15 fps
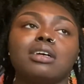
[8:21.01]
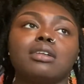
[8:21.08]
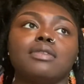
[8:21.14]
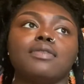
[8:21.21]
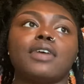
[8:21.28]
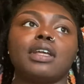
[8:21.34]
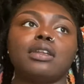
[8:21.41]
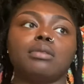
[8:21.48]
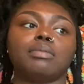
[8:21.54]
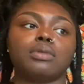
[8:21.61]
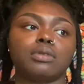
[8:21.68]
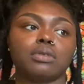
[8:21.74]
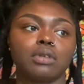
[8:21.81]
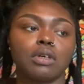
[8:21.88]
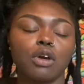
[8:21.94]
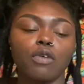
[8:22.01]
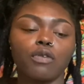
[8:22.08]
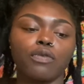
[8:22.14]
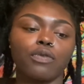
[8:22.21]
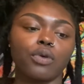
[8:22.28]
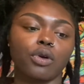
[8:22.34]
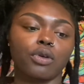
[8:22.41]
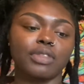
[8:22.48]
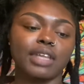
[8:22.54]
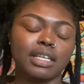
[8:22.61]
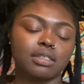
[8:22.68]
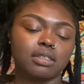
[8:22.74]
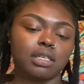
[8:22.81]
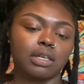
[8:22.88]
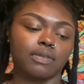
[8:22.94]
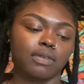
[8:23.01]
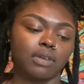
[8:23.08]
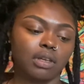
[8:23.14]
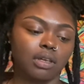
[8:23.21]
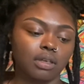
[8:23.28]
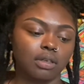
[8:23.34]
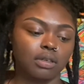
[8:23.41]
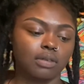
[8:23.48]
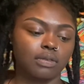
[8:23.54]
unavailable for that self-love.